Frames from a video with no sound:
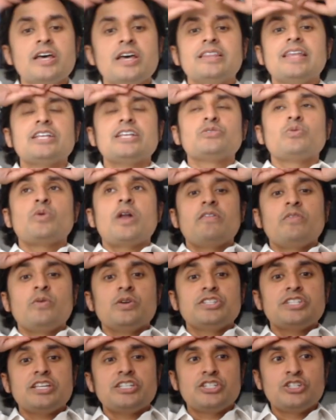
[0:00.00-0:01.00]
That's what
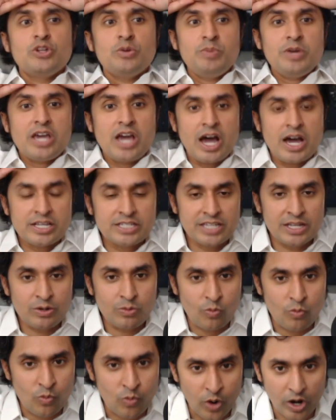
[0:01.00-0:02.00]
everyone says to do because
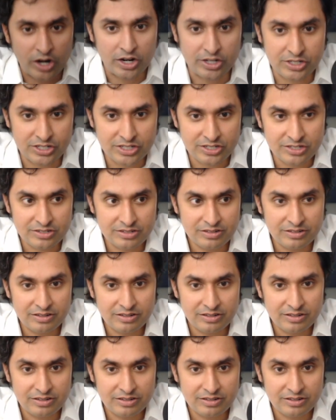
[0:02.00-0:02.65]
it works.